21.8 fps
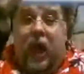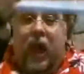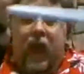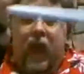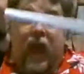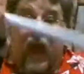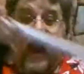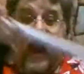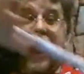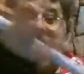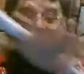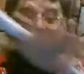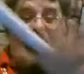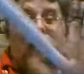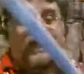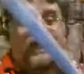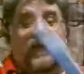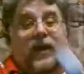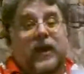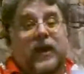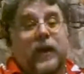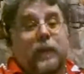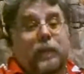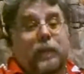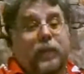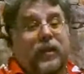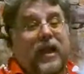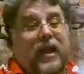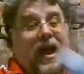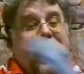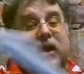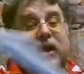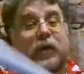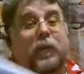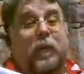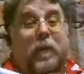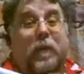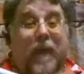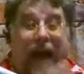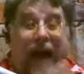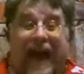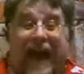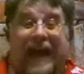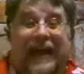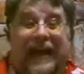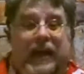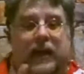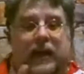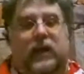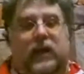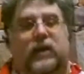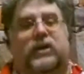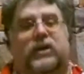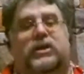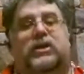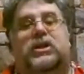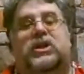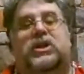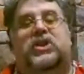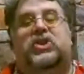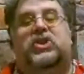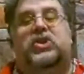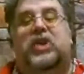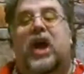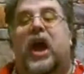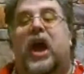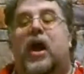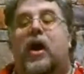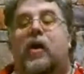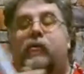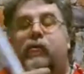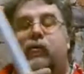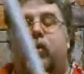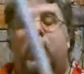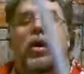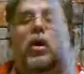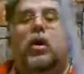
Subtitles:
and having it blend back into the staff.